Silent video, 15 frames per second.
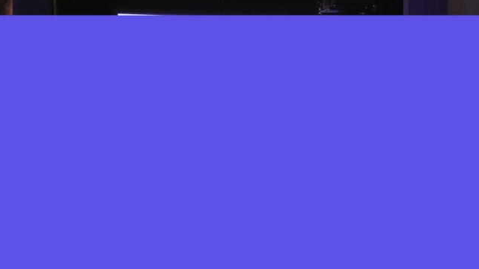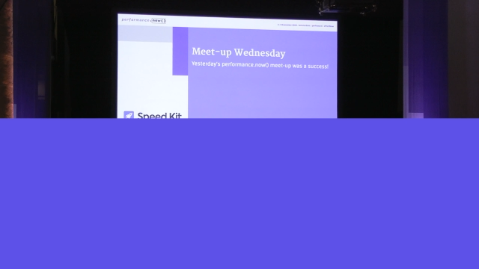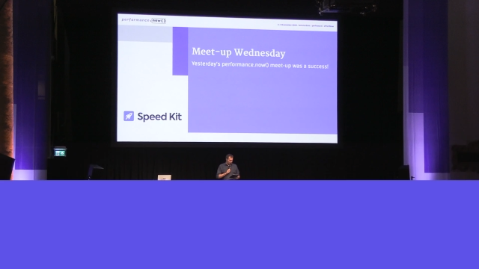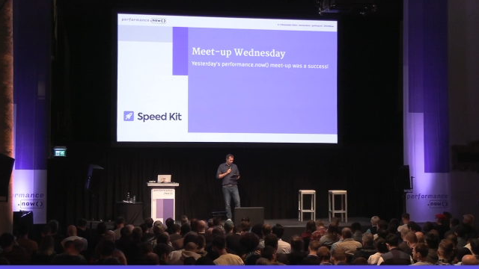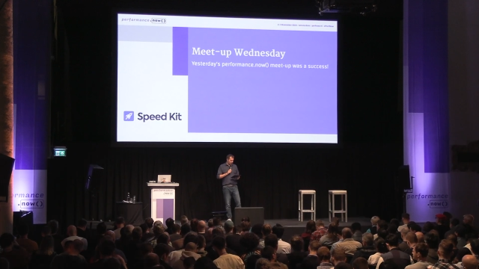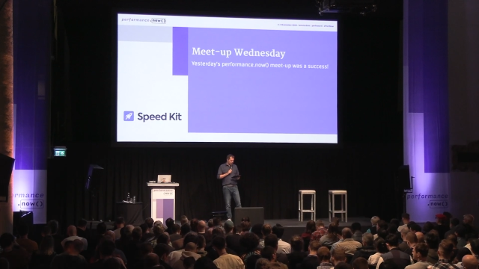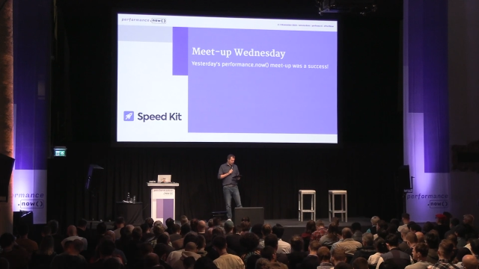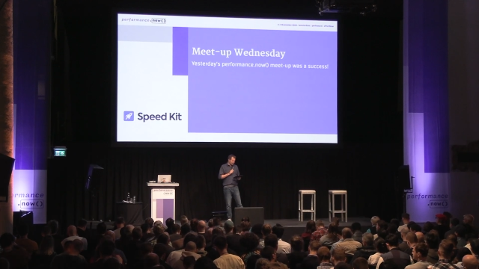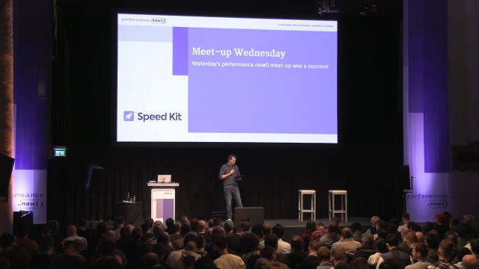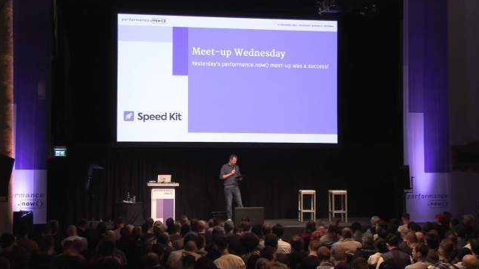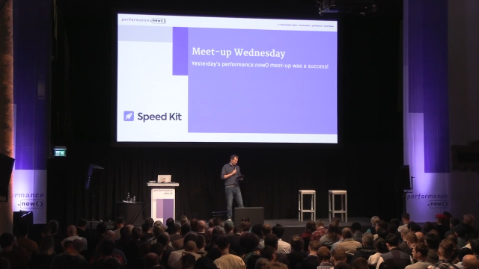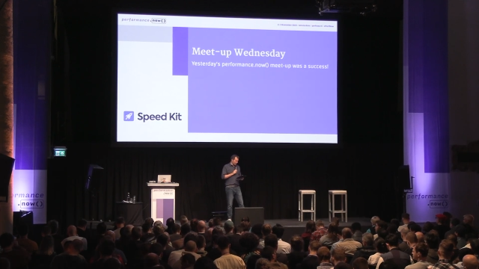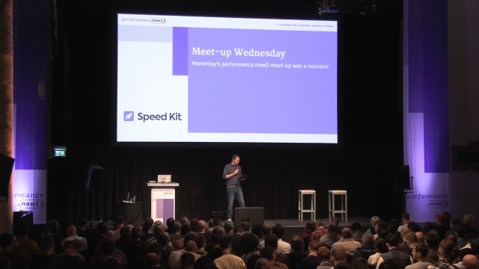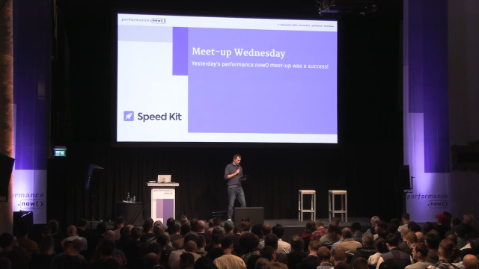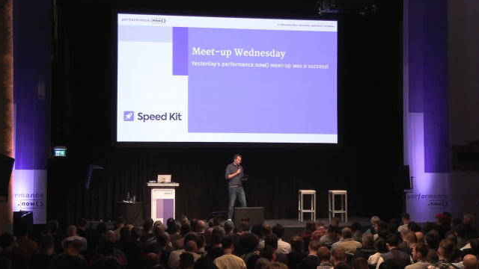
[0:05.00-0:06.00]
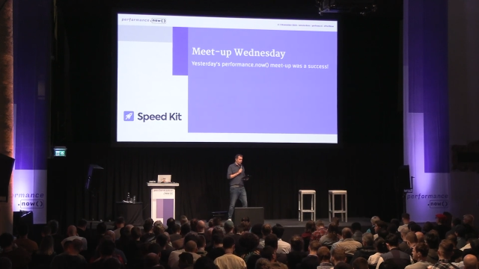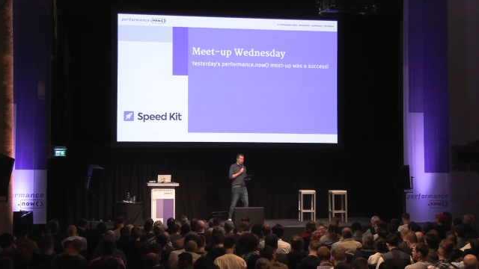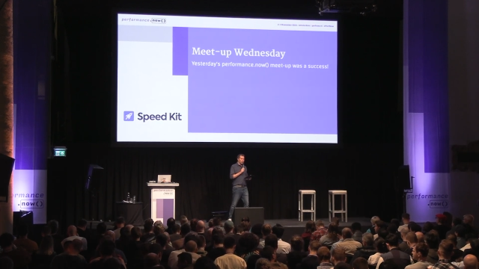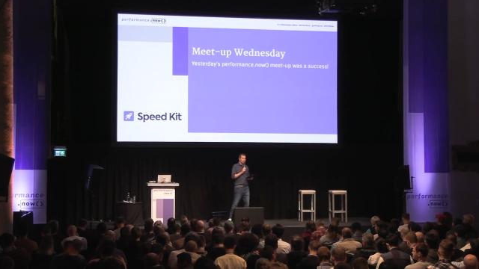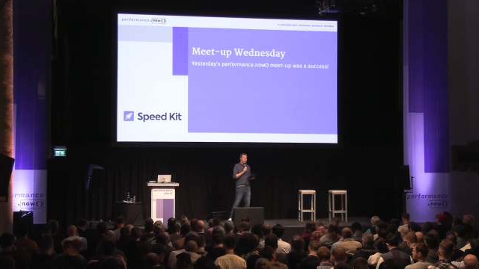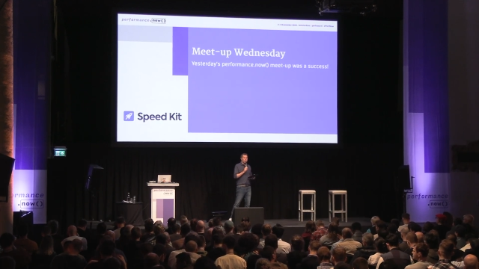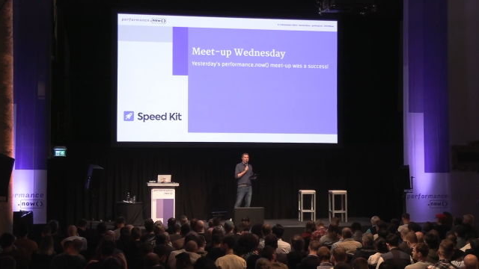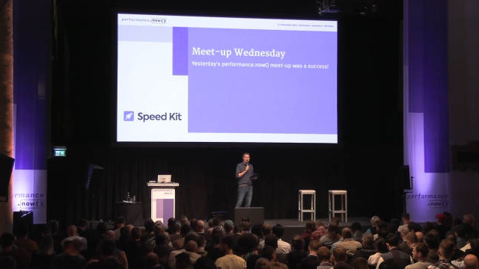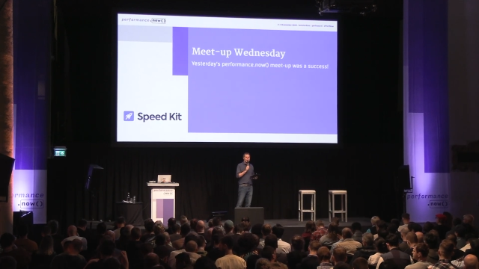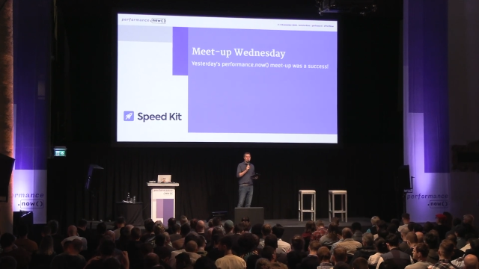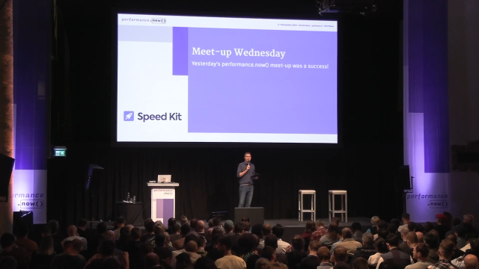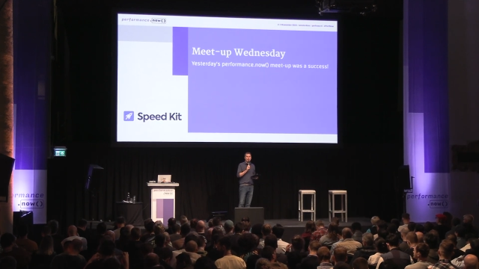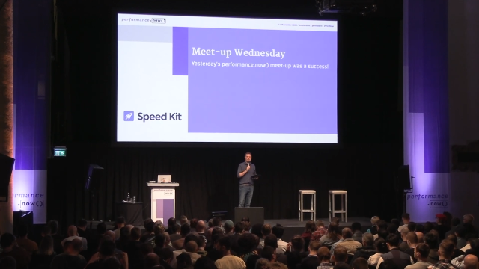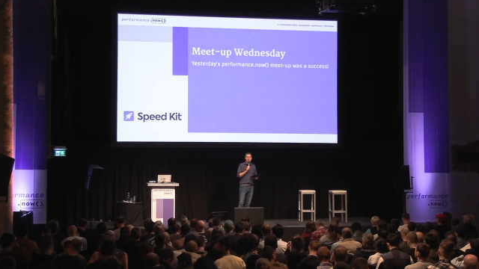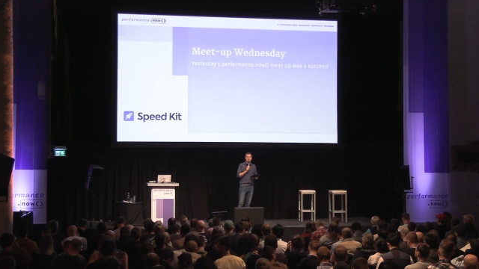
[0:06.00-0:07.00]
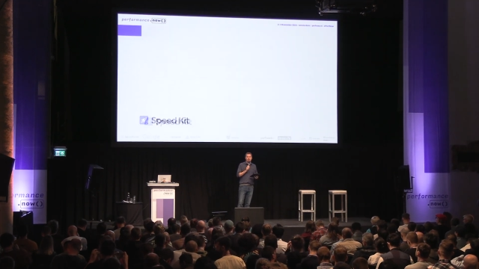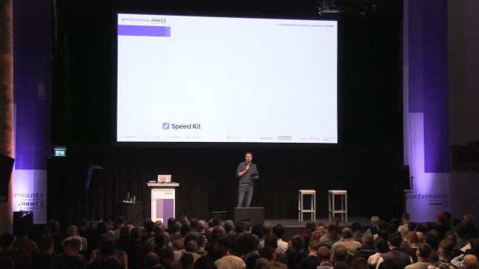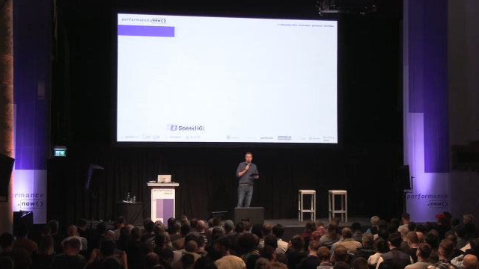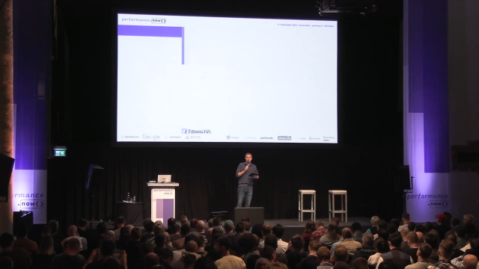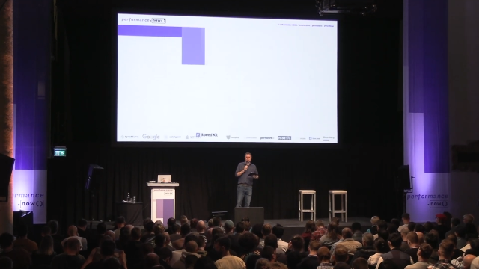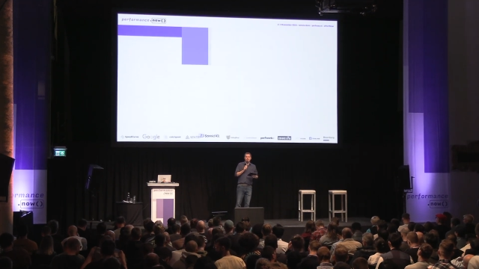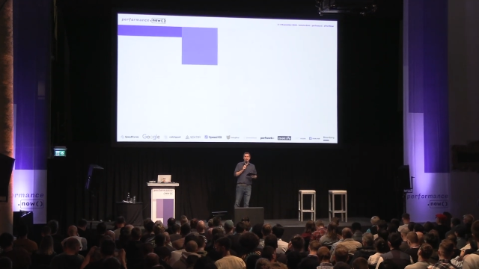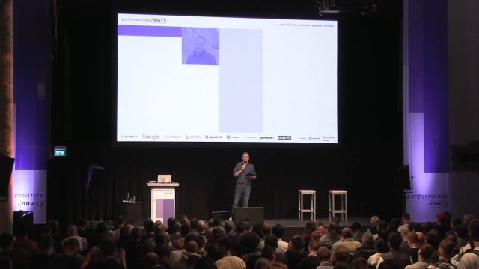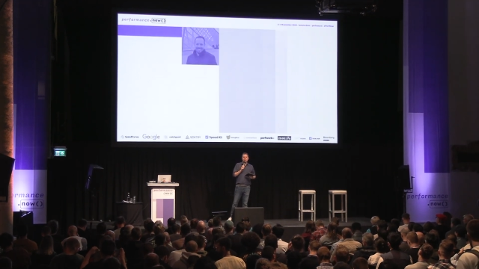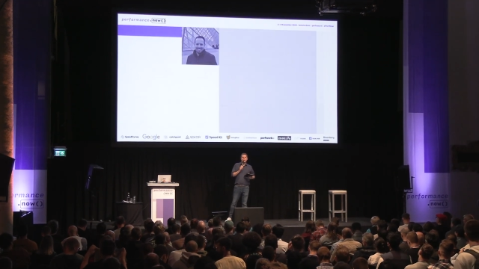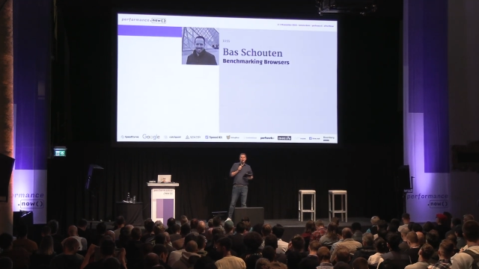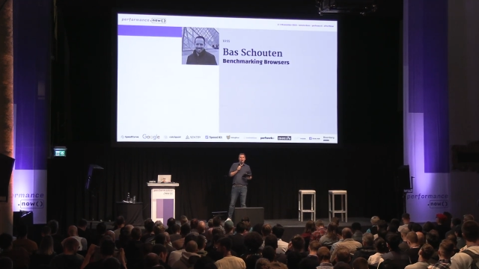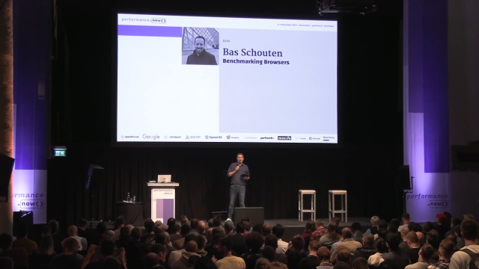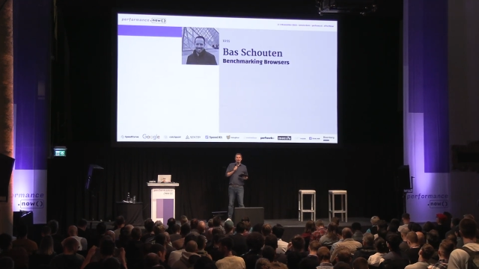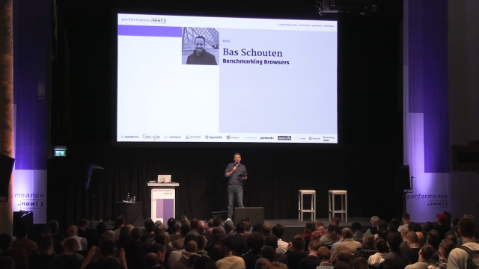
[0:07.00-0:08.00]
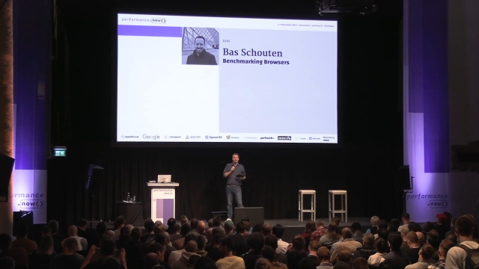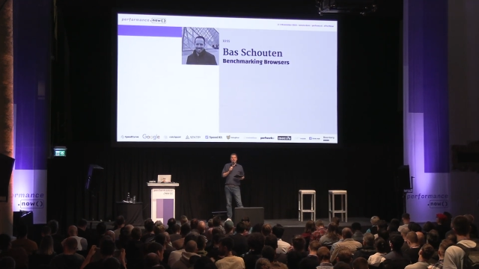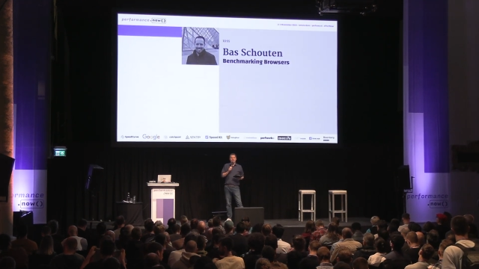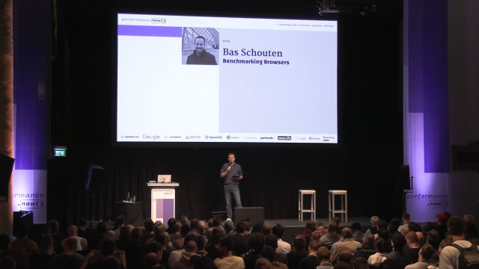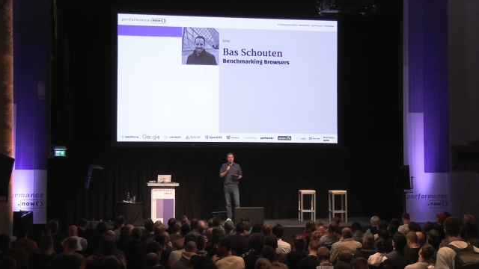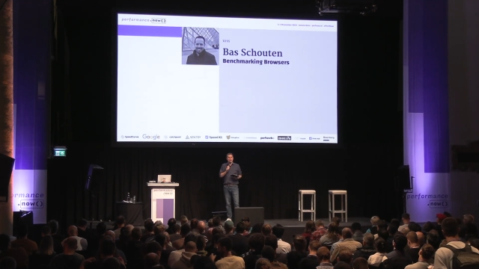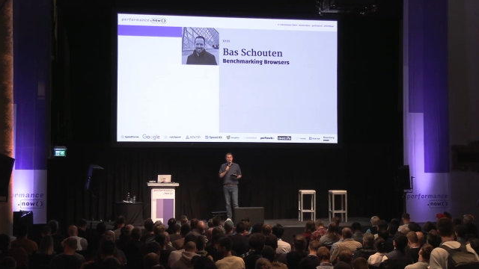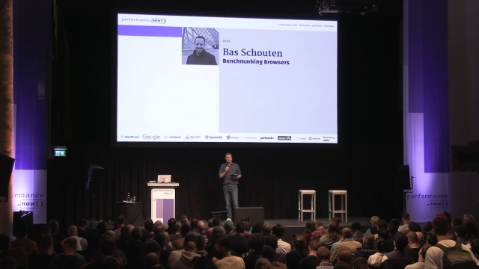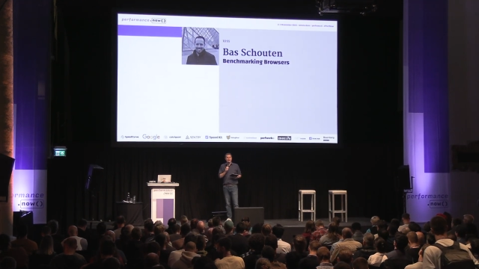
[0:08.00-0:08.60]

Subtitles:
Nobody's mouth can be seen.